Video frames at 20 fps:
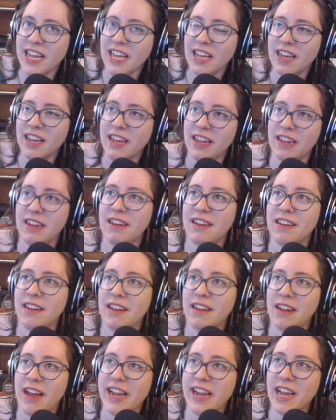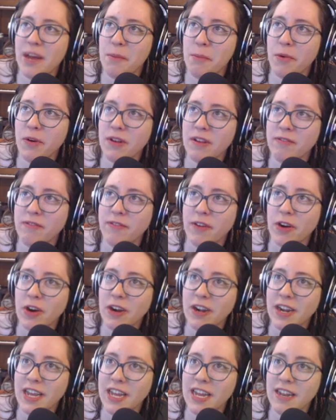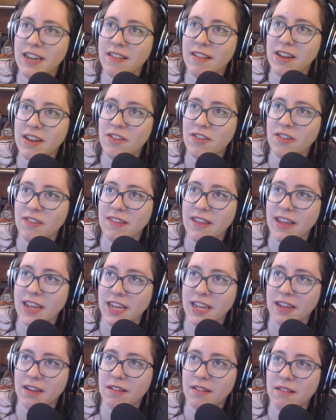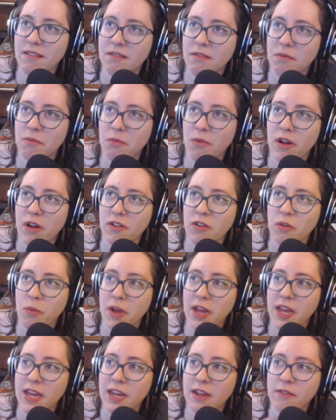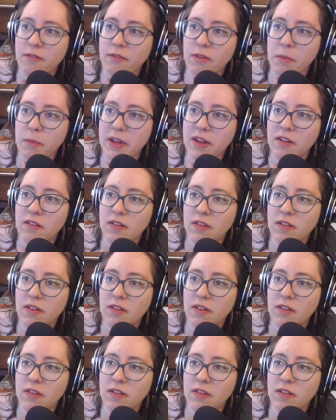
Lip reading: yet. I got pretty far in it and then just like walked away from it.